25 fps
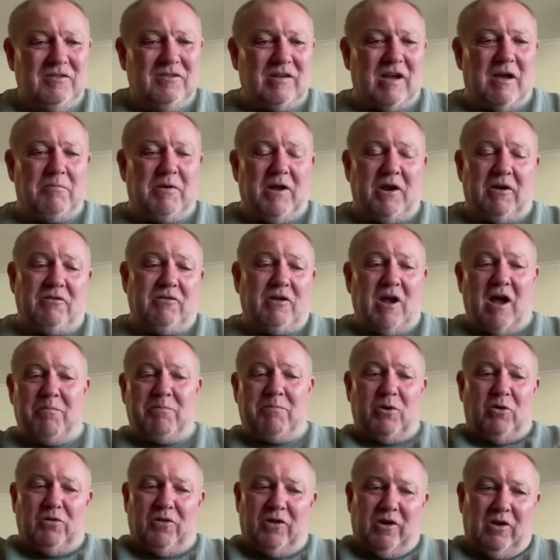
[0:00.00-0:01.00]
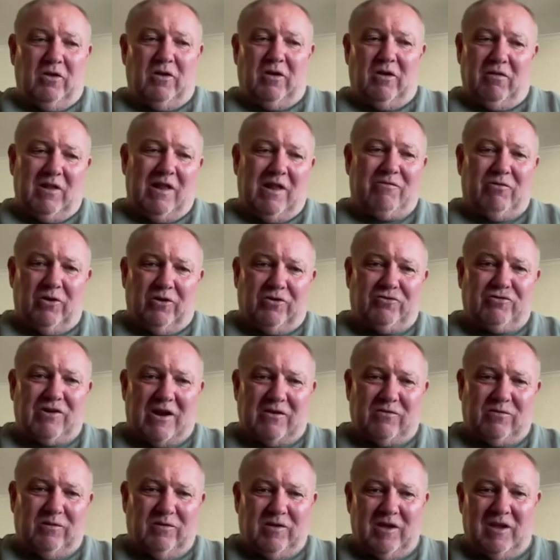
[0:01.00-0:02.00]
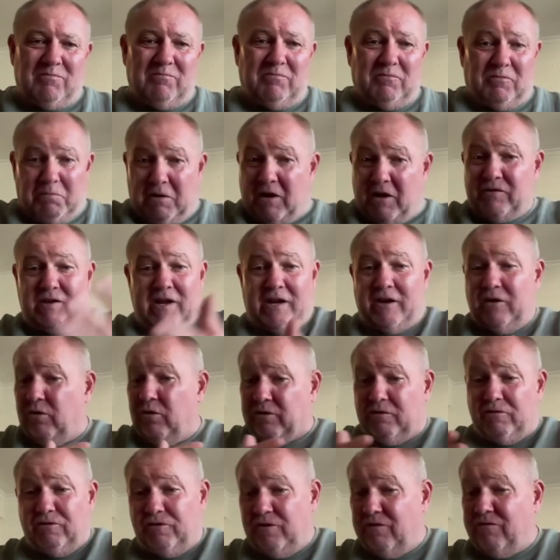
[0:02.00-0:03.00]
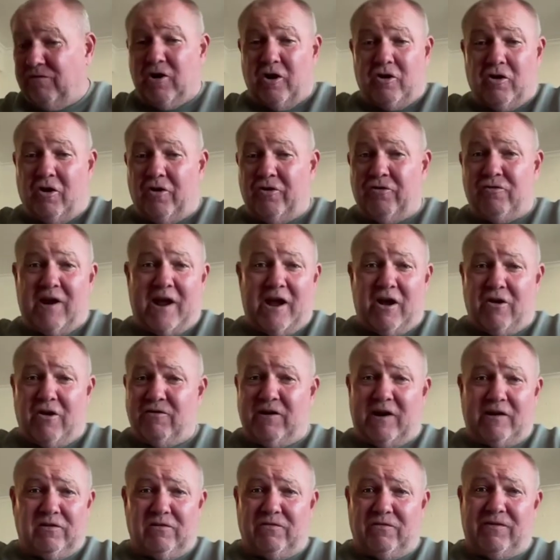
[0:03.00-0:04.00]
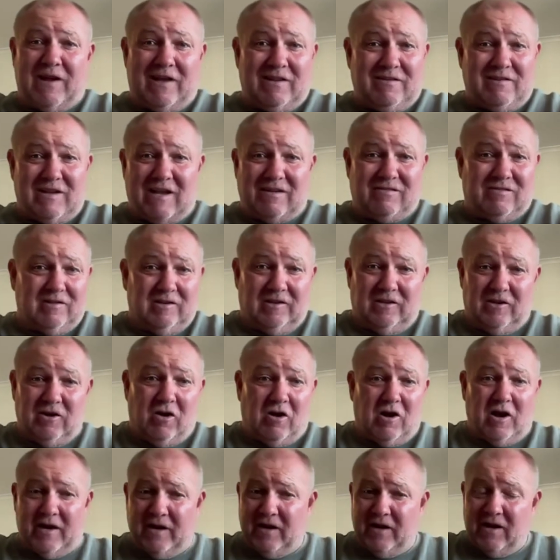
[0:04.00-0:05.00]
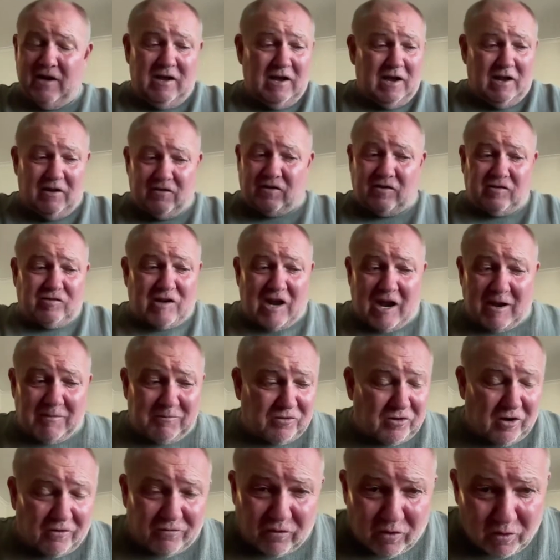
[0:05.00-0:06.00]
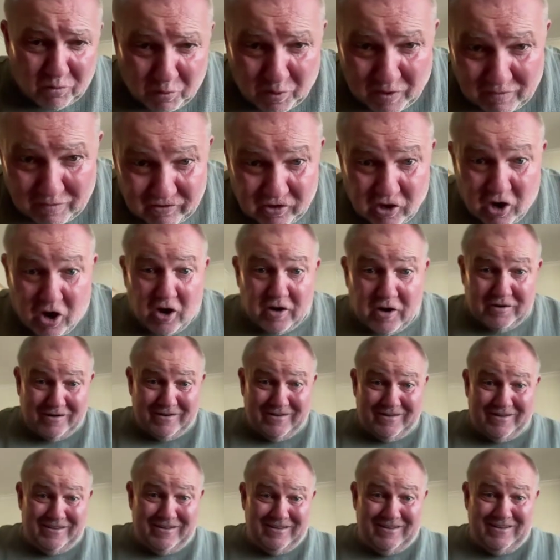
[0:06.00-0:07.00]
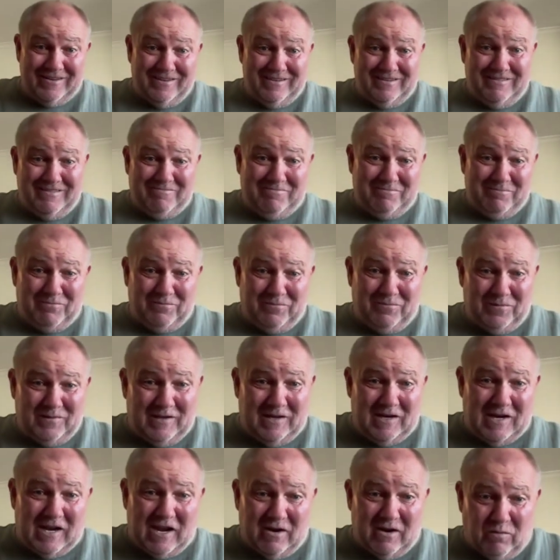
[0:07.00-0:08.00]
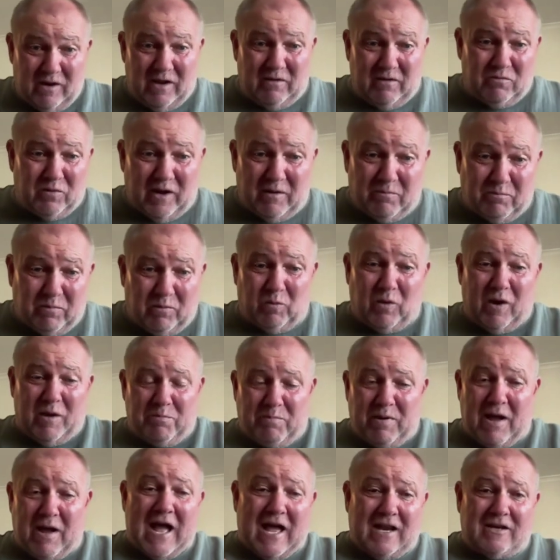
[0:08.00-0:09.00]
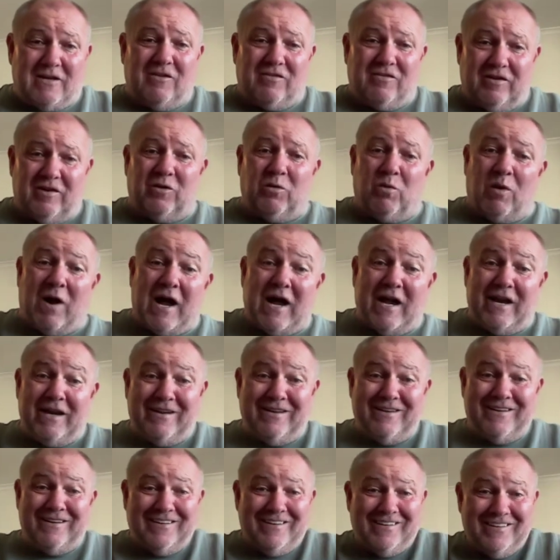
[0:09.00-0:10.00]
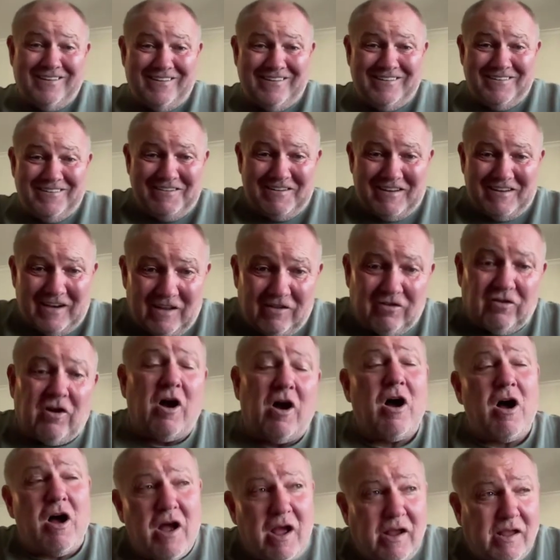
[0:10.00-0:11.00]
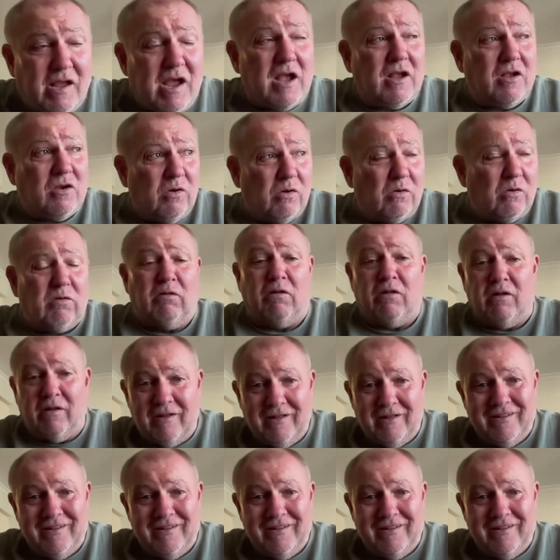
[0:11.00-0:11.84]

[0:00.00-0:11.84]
I built the level of trust with him by saying, look, you've got Andre. Andre's a fantastic guy. It's the same software we've got. We're partners in a way. And he's like, oh, okay, cool.